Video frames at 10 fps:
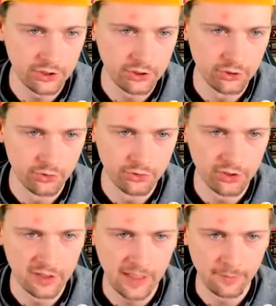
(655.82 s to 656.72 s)
the
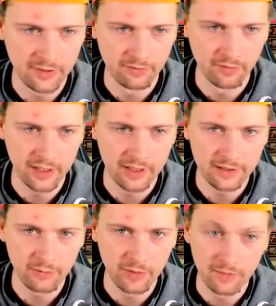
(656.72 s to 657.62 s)
Georgian capital
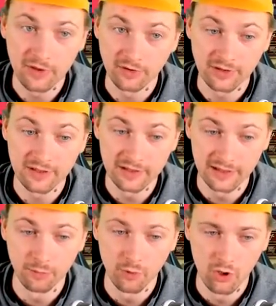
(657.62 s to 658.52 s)
right away, because this is
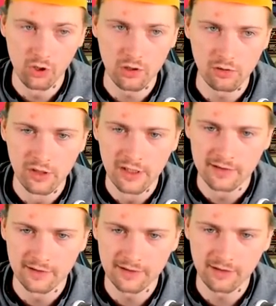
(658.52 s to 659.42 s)
a war goal.
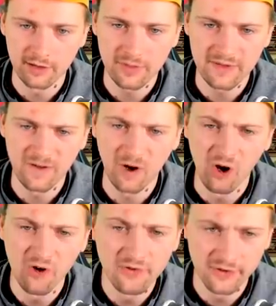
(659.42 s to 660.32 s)
So there's gonna be
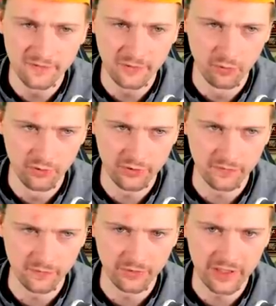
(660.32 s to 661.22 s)
tons of the war
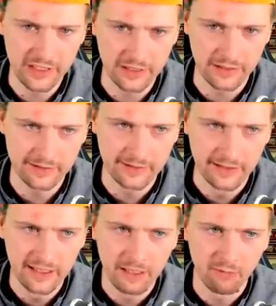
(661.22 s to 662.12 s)
score for taking it,
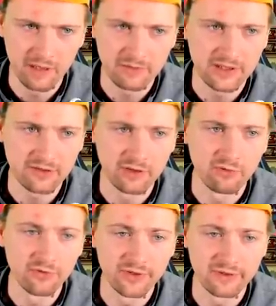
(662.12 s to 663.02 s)
but I'm just gonna
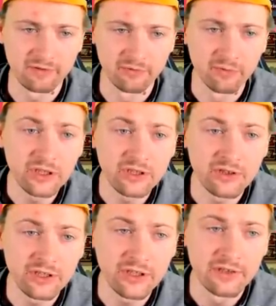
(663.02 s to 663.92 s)
lose
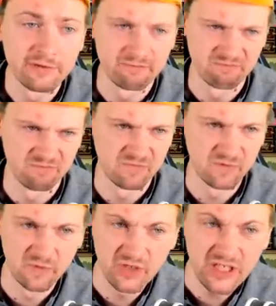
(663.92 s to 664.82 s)
richly
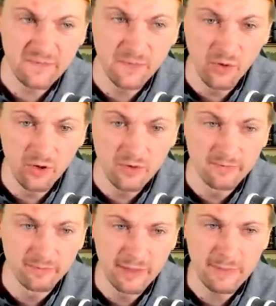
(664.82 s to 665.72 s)
3, 4,
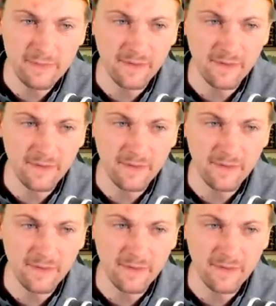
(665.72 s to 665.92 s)
maybe